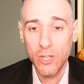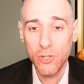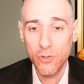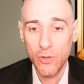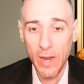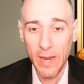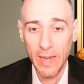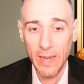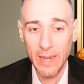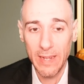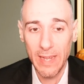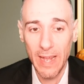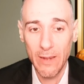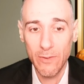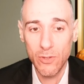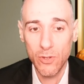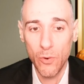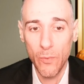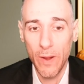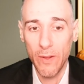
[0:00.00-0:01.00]
tracking it
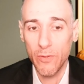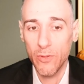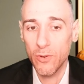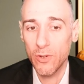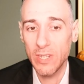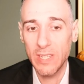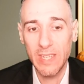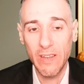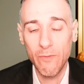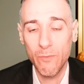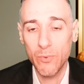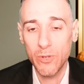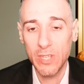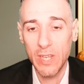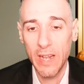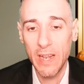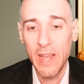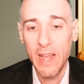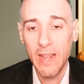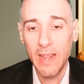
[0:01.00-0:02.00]
down to around
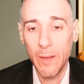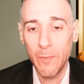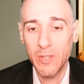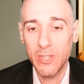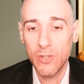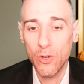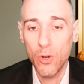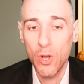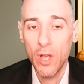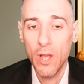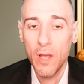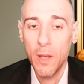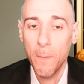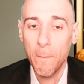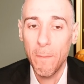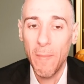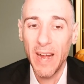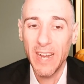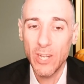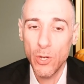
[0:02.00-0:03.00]
37%, that means they're
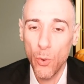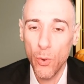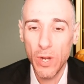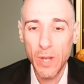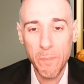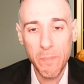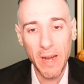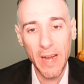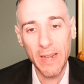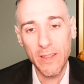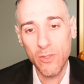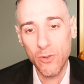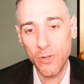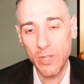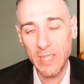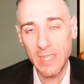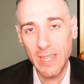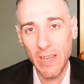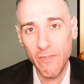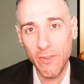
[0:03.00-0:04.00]
minority buy
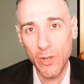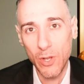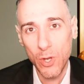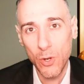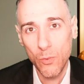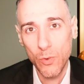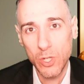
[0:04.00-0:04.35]
37,